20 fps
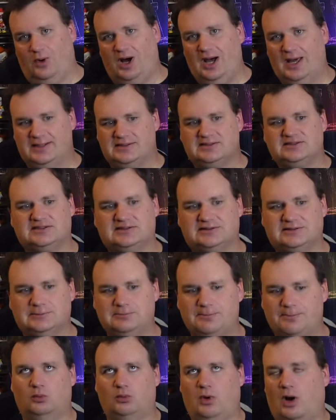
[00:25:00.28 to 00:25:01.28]
was,
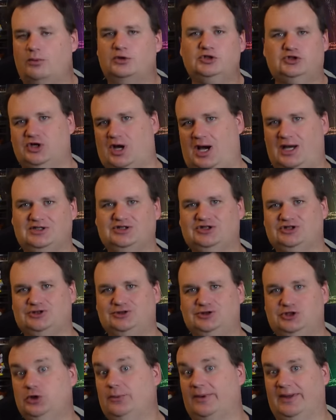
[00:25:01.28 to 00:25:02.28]
what was Josh
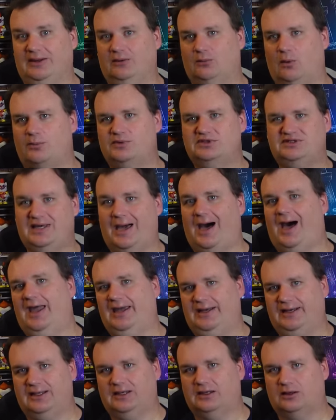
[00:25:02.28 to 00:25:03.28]
doing? What was he
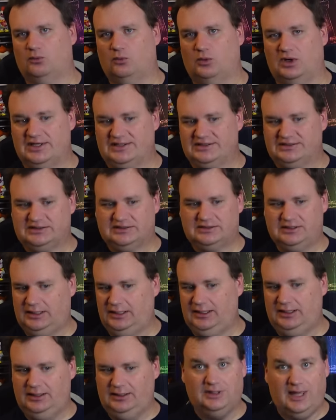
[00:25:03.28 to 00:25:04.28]
hiding? Was
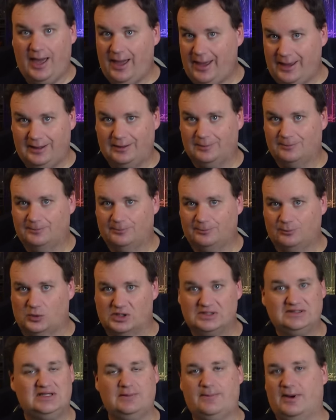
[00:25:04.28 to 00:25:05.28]
he gay?
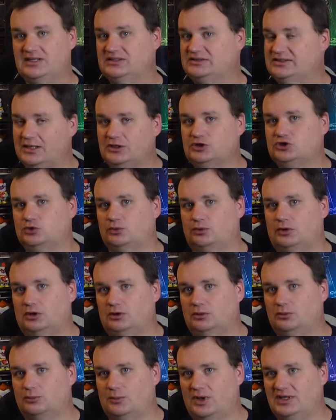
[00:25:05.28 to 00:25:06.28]
Was he
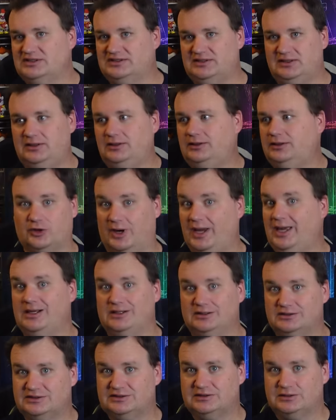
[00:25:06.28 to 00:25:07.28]
bisexual? Was he
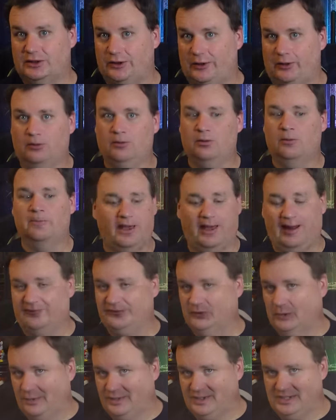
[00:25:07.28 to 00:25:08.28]
trans? You know,
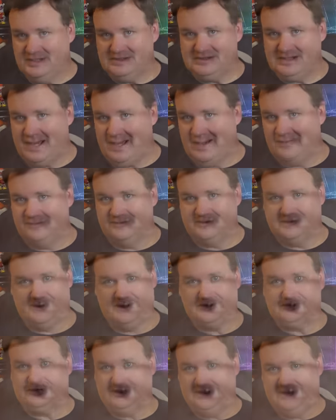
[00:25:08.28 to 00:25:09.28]
everyone in his life,
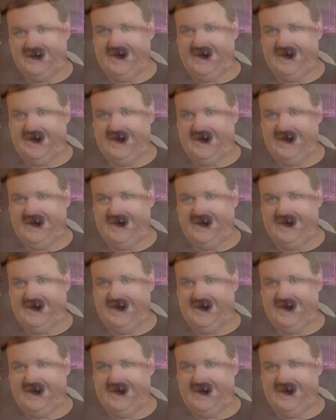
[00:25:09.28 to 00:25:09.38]
especially